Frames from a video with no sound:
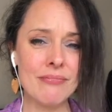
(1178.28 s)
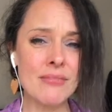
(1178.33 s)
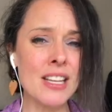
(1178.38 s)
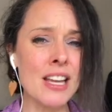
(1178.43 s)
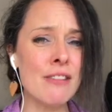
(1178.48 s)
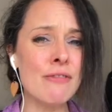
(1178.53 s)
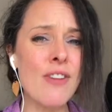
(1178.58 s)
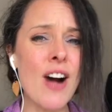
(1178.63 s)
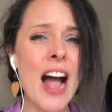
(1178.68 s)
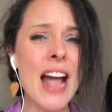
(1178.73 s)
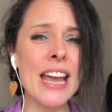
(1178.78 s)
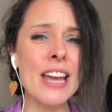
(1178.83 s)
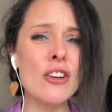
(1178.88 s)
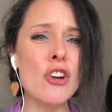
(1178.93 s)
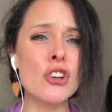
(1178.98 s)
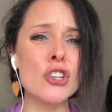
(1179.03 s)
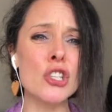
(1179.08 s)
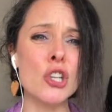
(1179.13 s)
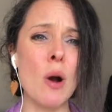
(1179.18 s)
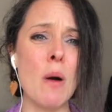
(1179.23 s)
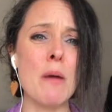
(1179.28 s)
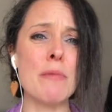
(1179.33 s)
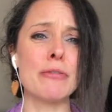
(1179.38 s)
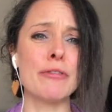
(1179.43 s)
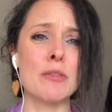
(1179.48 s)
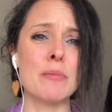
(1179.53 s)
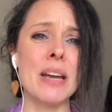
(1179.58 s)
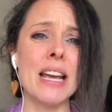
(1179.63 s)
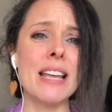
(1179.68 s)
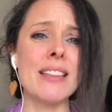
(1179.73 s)
If I cannot show up for
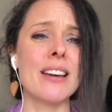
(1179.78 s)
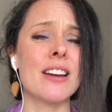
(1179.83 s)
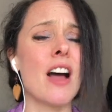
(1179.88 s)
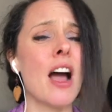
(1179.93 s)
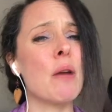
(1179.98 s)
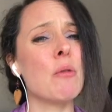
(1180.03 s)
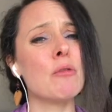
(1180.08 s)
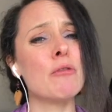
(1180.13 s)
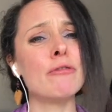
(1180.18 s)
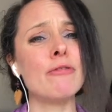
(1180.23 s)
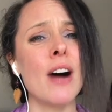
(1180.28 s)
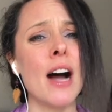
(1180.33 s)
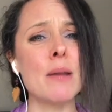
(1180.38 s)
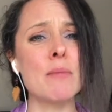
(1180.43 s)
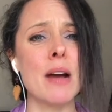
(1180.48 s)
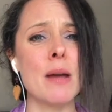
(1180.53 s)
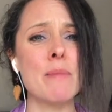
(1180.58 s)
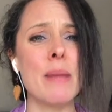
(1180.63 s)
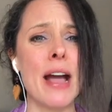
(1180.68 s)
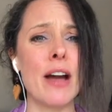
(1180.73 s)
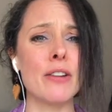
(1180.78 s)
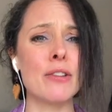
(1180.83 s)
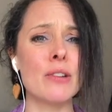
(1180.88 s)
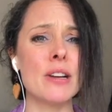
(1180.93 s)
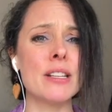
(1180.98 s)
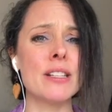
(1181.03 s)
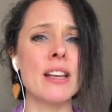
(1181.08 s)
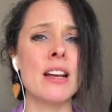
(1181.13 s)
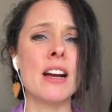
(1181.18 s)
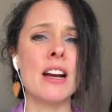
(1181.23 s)
me, then I will find my
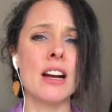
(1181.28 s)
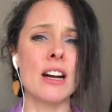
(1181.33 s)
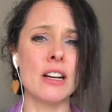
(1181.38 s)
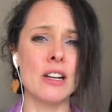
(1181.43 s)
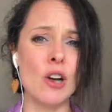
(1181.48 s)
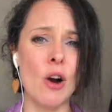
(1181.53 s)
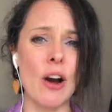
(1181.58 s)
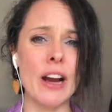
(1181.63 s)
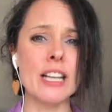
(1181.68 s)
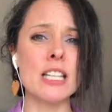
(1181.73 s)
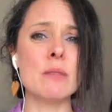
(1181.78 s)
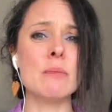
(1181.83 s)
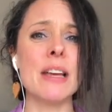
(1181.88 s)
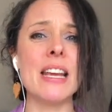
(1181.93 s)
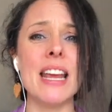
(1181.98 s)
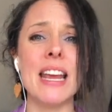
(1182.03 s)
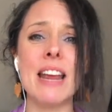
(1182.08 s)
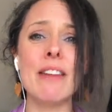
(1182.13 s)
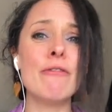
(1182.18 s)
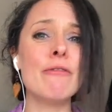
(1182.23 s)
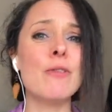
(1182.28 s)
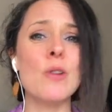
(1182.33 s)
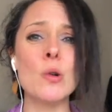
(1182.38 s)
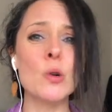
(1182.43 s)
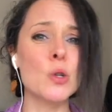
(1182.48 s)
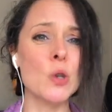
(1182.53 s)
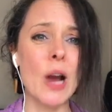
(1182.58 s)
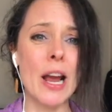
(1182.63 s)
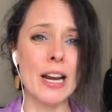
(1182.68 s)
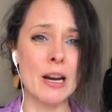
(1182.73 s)
boundaries are going to be
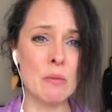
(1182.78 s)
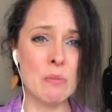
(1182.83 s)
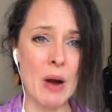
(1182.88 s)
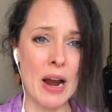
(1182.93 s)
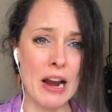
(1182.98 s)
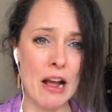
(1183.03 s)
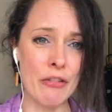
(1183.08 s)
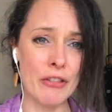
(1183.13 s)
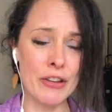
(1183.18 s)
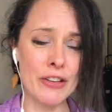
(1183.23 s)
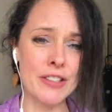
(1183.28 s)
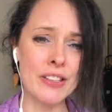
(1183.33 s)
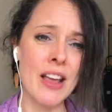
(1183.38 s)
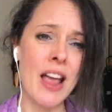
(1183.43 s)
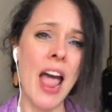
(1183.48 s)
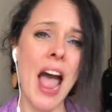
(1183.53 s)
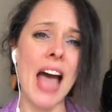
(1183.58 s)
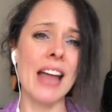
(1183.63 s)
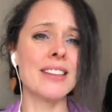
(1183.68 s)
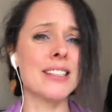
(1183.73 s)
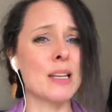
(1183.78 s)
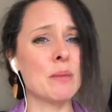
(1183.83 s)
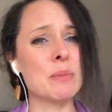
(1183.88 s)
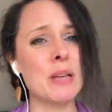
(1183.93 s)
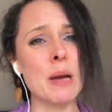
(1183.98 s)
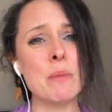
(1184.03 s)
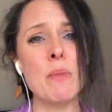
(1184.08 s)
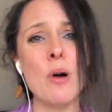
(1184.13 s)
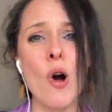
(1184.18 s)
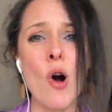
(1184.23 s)
infiltrated by others, and
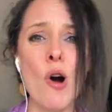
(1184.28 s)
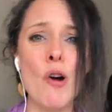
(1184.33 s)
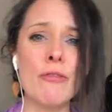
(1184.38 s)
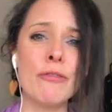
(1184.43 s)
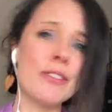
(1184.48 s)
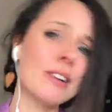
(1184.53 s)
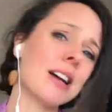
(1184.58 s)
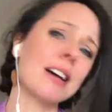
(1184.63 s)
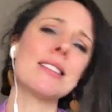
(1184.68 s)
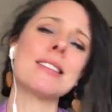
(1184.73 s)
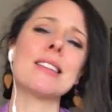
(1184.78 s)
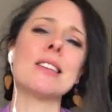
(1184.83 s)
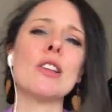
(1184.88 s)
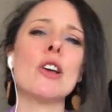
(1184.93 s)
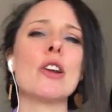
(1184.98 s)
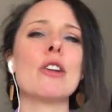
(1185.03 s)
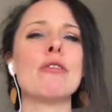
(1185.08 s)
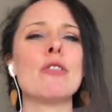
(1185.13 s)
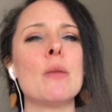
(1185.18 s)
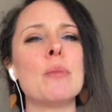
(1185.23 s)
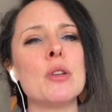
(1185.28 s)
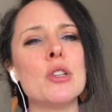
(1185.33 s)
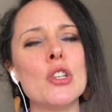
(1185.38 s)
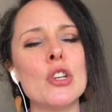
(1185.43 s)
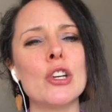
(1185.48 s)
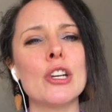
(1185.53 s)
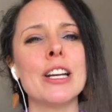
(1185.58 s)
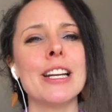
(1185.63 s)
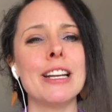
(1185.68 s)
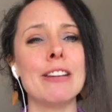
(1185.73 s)
September offered us a lot of
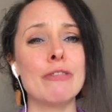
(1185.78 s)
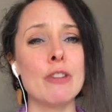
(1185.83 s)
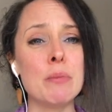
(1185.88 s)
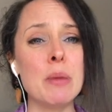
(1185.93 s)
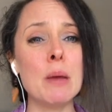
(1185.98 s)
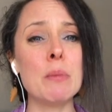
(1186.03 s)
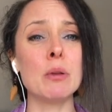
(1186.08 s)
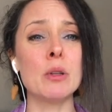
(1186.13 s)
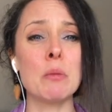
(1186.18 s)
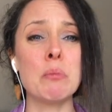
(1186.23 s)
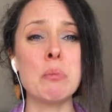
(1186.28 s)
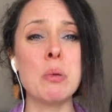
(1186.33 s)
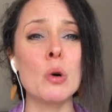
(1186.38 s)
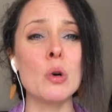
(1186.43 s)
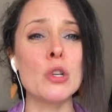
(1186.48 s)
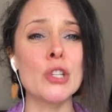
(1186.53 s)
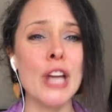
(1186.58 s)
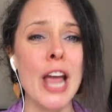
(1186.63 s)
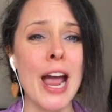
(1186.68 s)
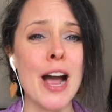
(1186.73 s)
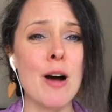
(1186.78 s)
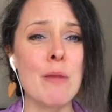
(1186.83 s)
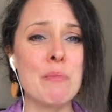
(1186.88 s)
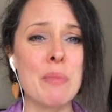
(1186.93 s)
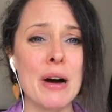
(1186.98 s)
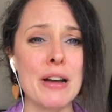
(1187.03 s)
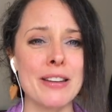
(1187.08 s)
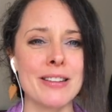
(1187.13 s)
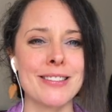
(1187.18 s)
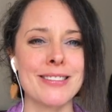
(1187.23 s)
opportunity for people to push our
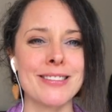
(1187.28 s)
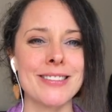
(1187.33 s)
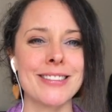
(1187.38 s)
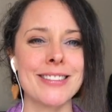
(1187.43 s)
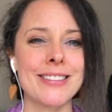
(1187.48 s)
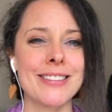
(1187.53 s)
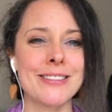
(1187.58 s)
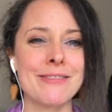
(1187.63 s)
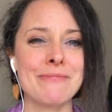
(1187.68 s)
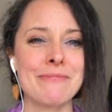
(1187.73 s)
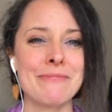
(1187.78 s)
buttons.